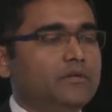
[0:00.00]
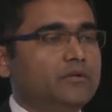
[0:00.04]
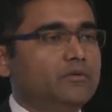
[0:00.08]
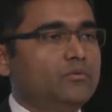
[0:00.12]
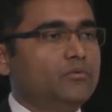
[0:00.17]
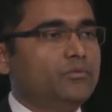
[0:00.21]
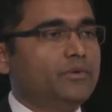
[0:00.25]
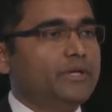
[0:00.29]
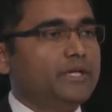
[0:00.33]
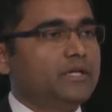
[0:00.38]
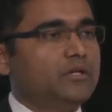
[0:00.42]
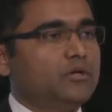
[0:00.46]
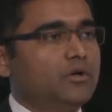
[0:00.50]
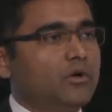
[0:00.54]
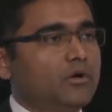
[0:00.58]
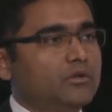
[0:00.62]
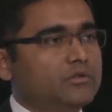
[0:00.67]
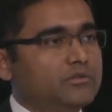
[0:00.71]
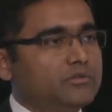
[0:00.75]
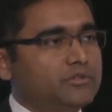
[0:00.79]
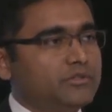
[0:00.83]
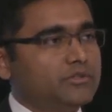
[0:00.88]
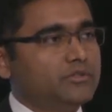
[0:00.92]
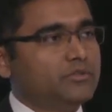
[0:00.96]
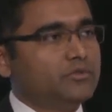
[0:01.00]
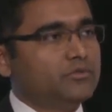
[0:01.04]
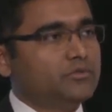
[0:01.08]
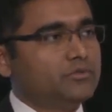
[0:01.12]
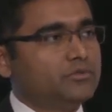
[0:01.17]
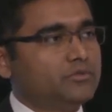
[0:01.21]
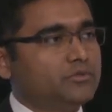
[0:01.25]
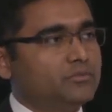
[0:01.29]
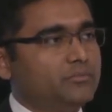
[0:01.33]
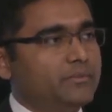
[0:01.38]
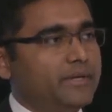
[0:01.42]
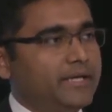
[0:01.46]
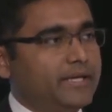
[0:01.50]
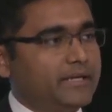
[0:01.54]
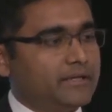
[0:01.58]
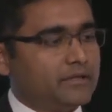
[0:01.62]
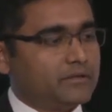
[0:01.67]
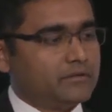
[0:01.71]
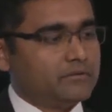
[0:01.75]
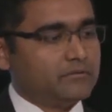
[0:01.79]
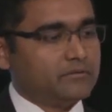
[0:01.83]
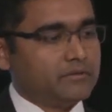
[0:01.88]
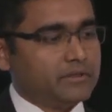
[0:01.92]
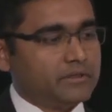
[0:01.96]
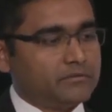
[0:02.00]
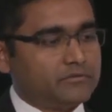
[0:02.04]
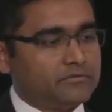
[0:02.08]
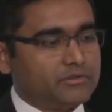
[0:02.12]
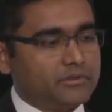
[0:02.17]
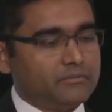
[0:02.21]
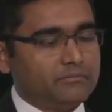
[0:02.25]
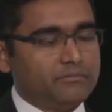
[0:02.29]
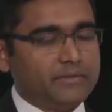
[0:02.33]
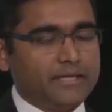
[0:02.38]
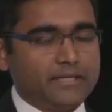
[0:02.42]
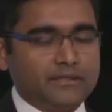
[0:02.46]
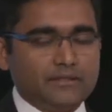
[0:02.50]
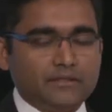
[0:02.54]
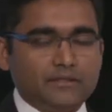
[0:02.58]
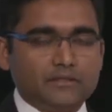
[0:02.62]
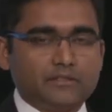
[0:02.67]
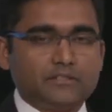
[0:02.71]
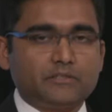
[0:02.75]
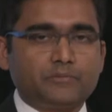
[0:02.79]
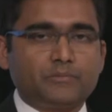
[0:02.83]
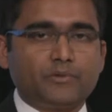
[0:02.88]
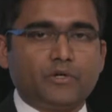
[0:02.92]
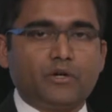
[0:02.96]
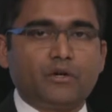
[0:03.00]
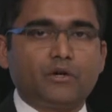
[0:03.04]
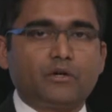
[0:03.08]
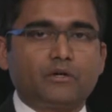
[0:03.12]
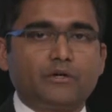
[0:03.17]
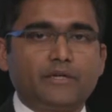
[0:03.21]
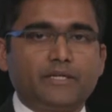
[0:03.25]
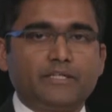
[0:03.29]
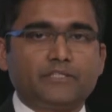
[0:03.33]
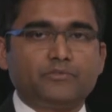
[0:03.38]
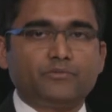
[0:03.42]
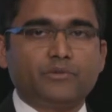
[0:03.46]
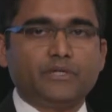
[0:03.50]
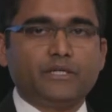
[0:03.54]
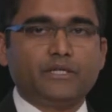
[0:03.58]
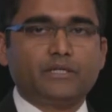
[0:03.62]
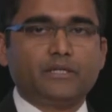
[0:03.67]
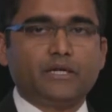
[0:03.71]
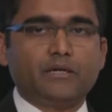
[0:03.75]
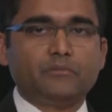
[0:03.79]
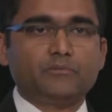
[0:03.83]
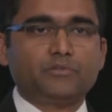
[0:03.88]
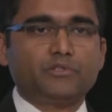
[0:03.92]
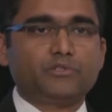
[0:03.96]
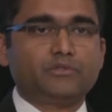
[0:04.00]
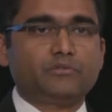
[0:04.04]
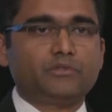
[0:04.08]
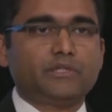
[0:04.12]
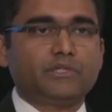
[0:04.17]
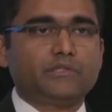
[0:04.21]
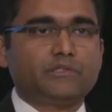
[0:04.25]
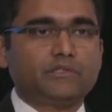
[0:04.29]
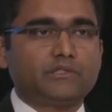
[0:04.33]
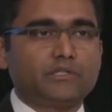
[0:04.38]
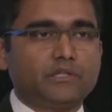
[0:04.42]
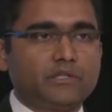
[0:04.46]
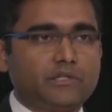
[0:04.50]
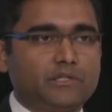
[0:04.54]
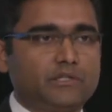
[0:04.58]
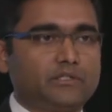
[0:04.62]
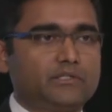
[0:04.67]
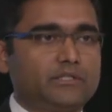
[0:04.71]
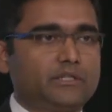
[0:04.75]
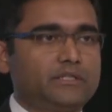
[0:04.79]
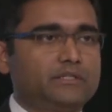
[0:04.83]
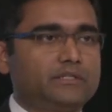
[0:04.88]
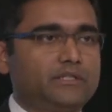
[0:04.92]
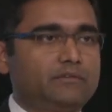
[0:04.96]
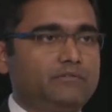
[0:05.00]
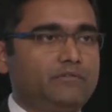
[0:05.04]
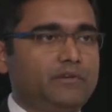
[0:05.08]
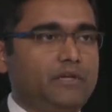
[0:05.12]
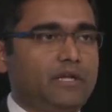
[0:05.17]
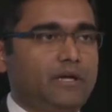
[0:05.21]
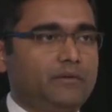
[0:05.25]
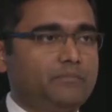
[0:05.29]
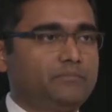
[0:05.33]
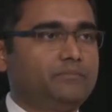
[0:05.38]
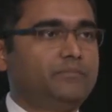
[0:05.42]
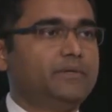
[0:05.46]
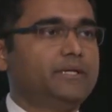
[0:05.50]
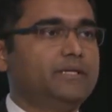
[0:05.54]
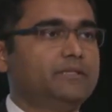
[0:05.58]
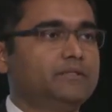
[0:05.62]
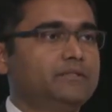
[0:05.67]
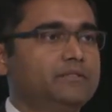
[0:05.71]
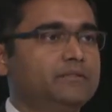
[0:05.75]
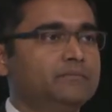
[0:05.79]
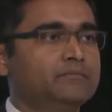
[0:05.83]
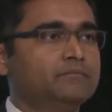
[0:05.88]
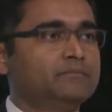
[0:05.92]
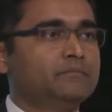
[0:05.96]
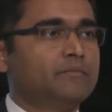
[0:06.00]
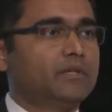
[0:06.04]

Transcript: we continue to make tremendous progress when it comes to research and development